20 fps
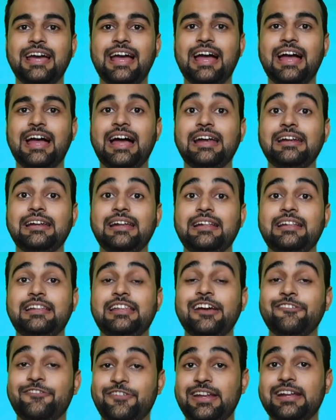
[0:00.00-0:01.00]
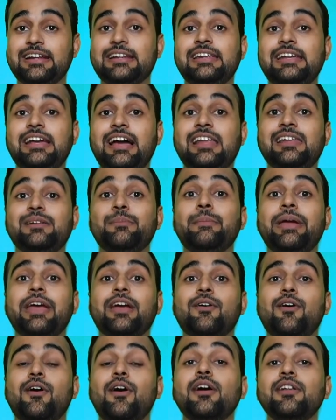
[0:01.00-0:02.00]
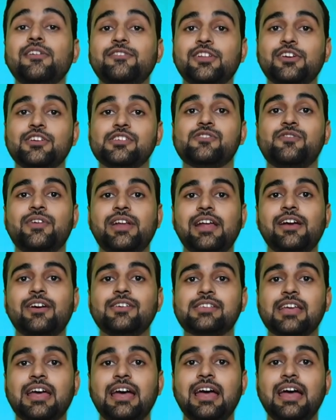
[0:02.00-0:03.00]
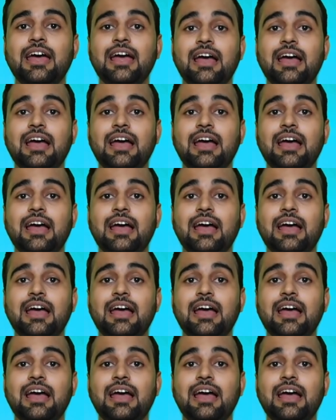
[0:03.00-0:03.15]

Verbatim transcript: and definitely I'll make all of those videos.